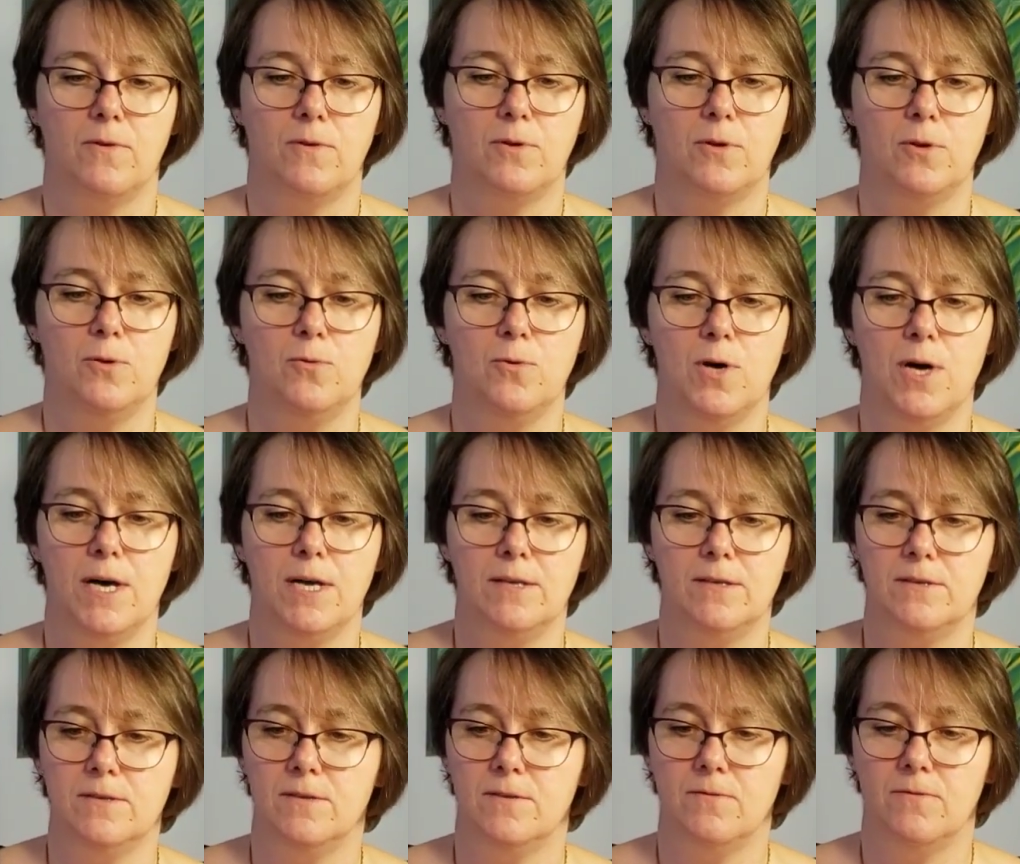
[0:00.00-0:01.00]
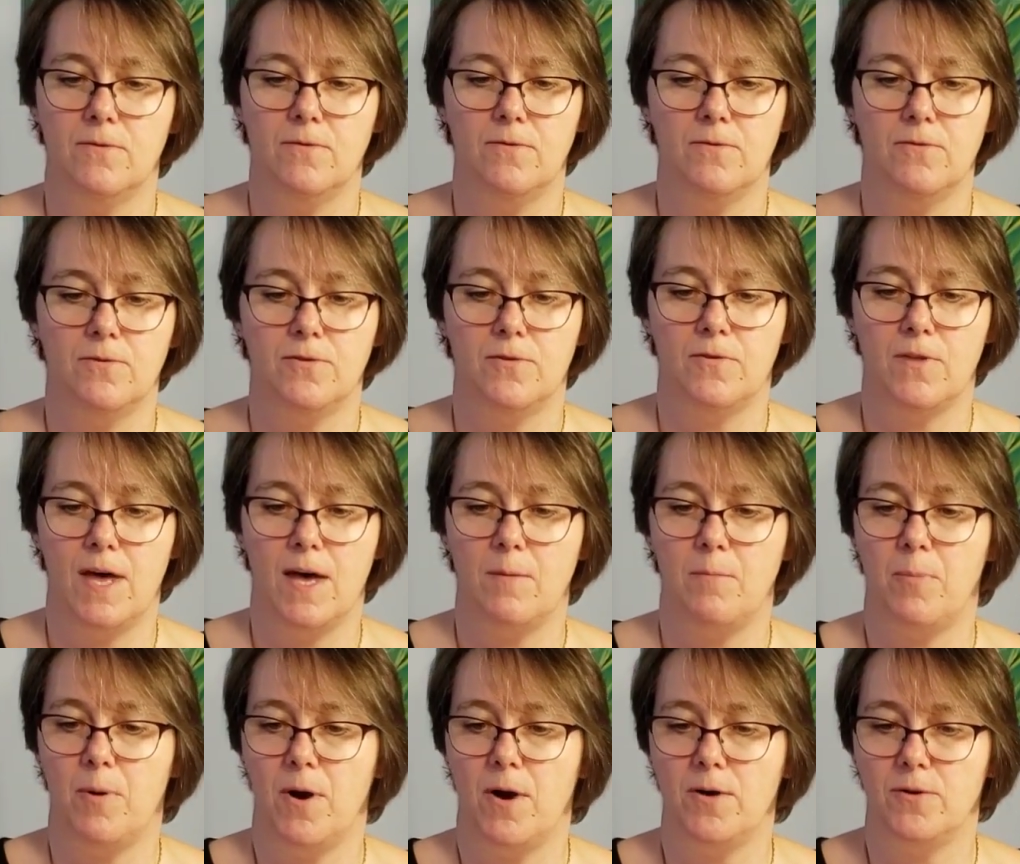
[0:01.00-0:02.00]
glue gun to
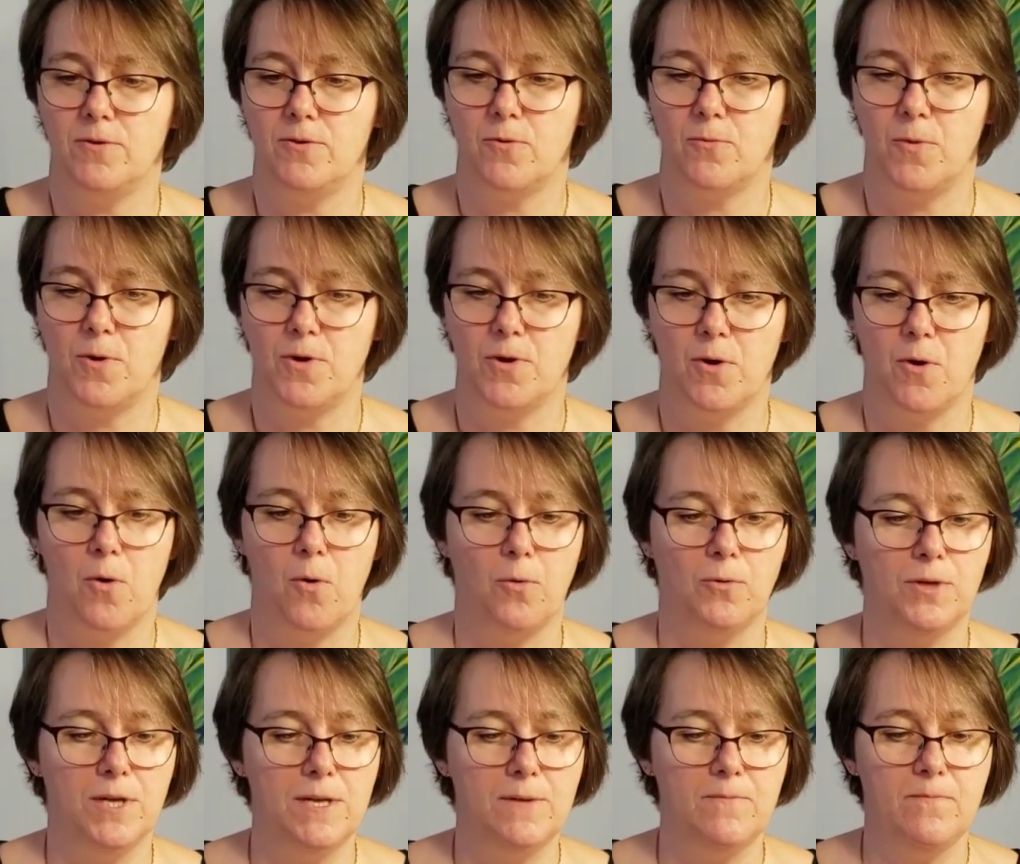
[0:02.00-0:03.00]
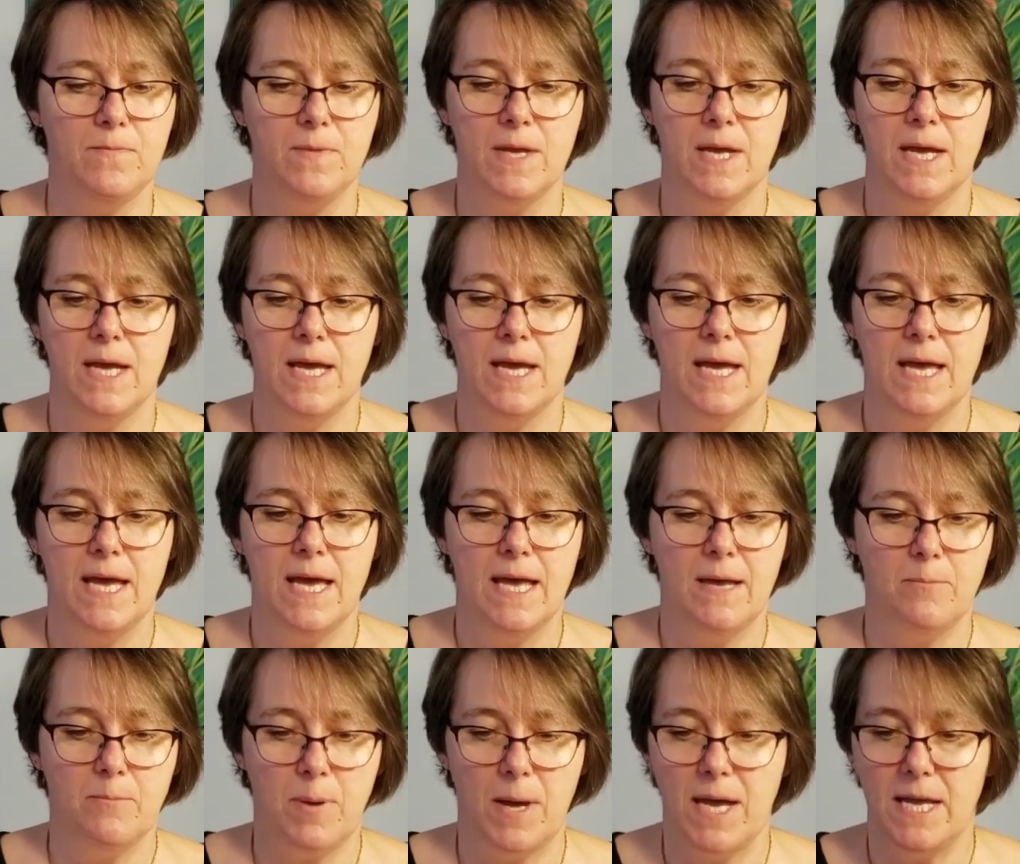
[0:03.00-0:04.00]
that part to where you hold it,
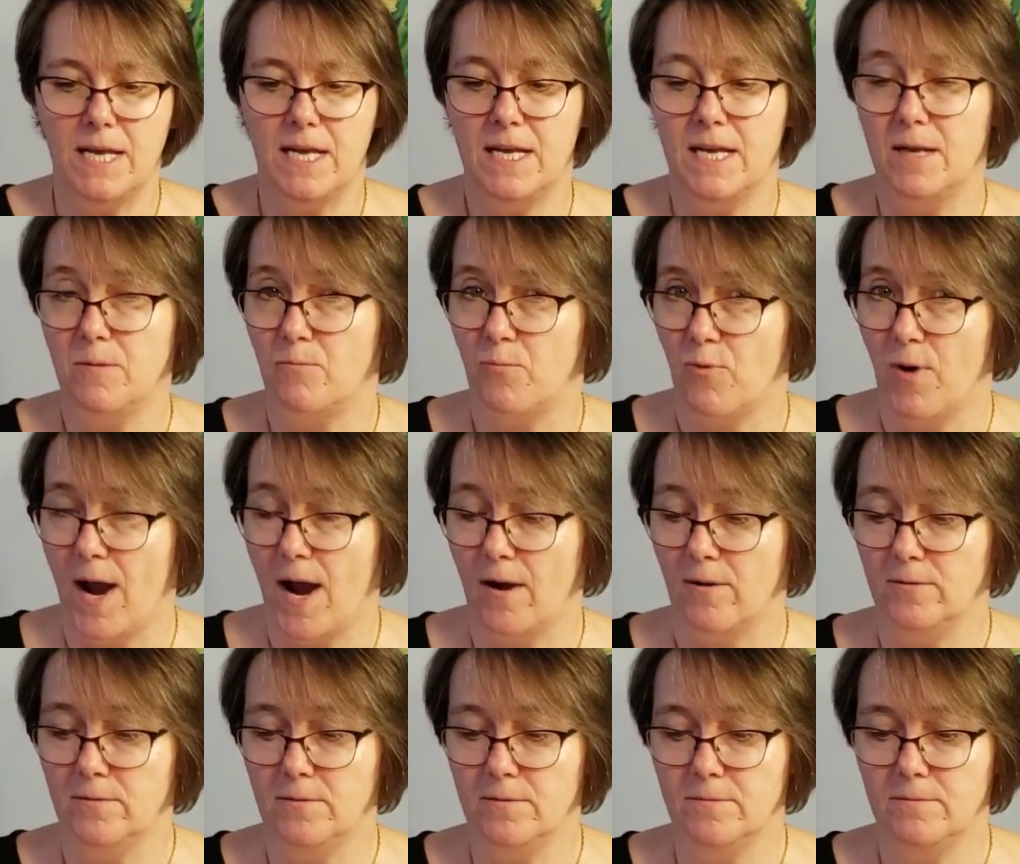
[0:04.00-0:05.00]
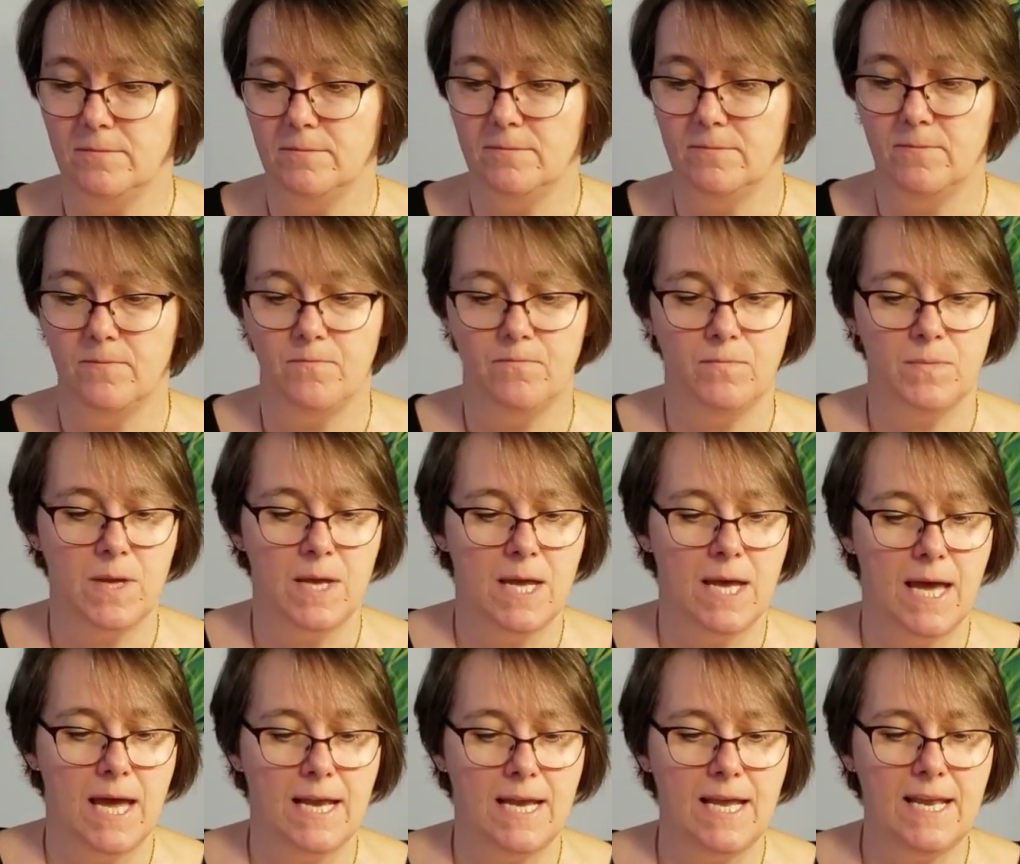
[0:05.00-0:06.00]
painted it brown,
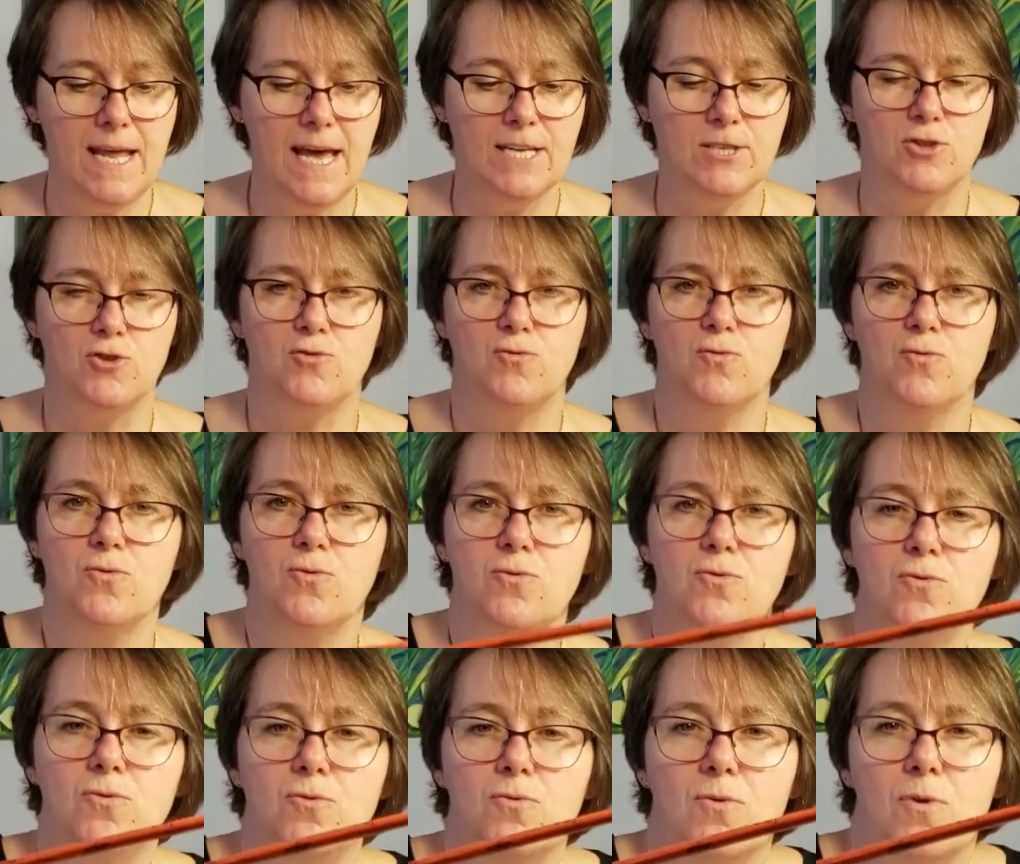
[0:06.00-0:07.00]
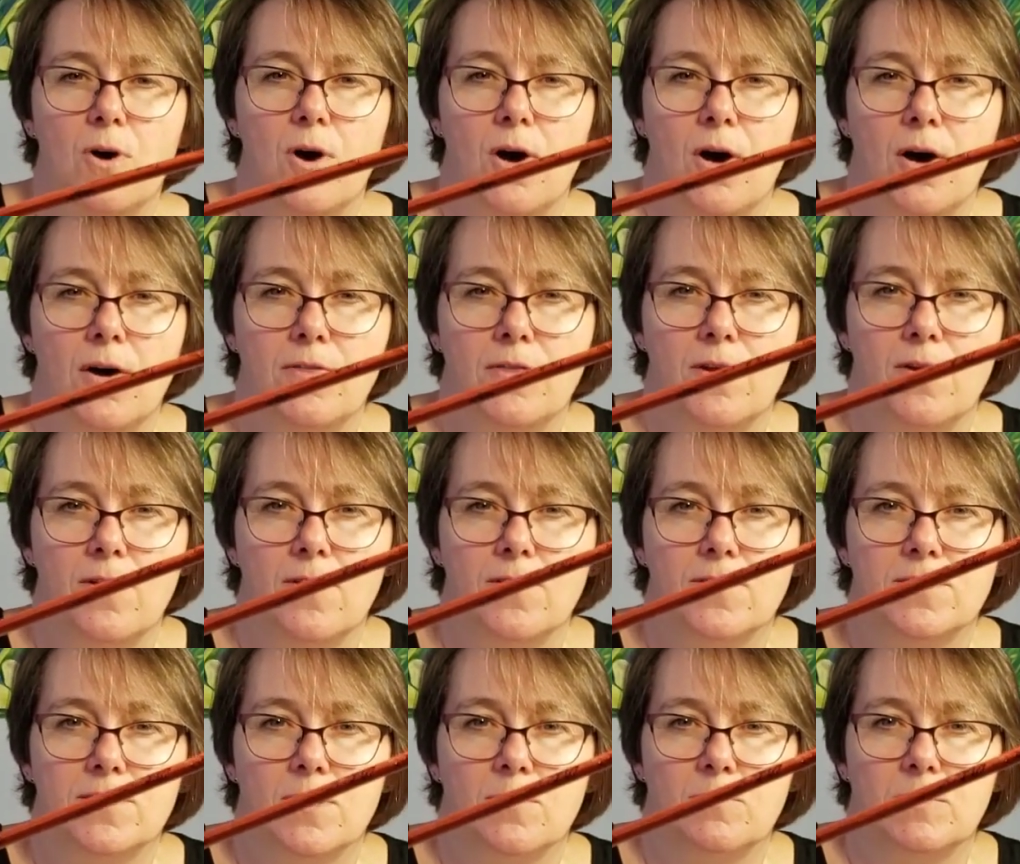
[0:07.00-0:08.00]
and then I drew on there
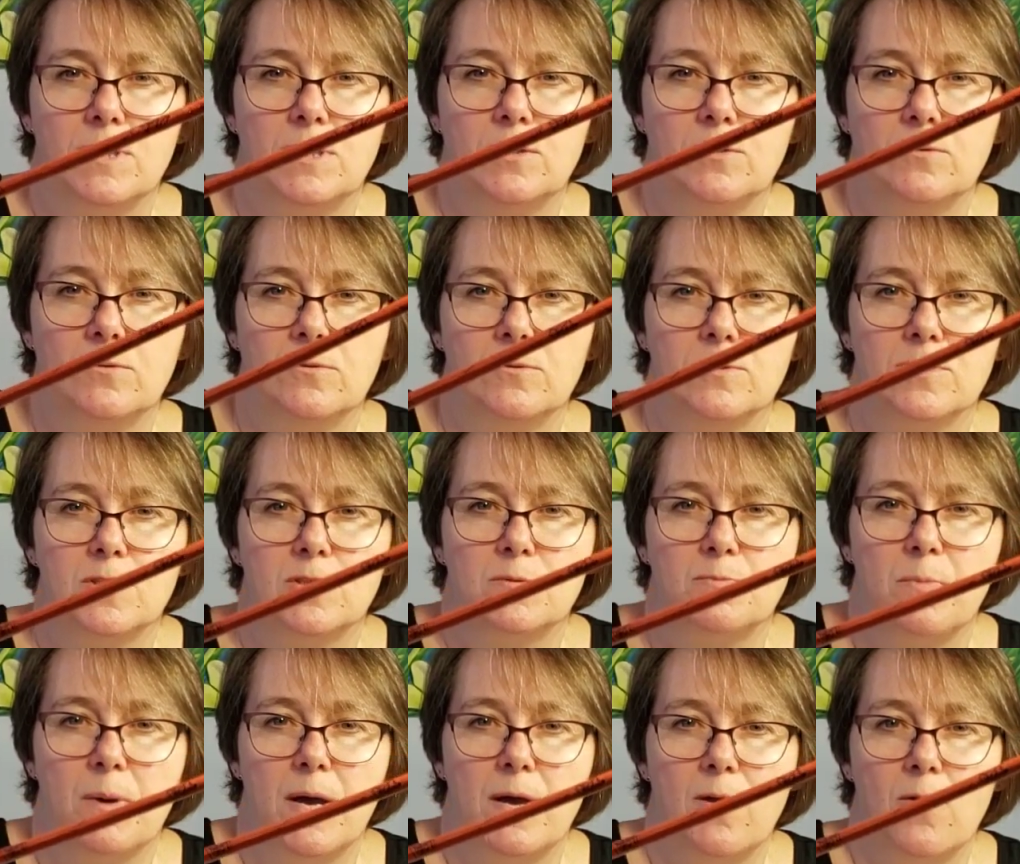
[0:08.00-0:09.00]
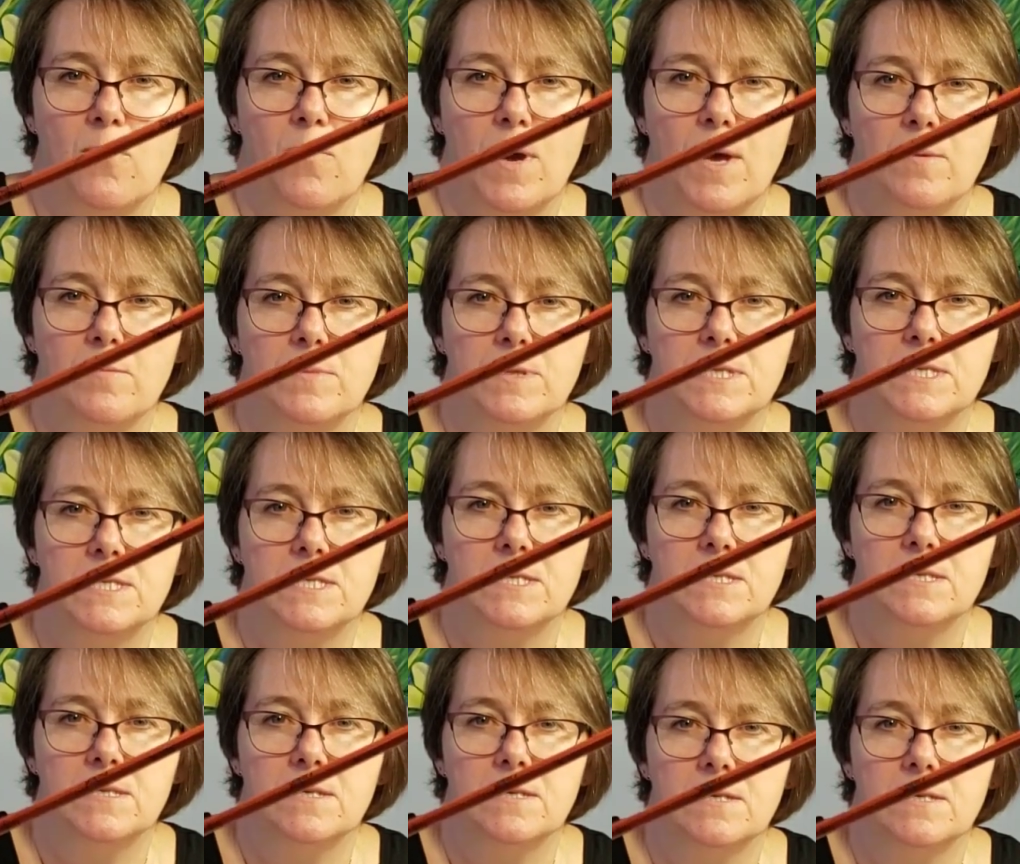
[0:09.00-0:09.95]
some little spider webs.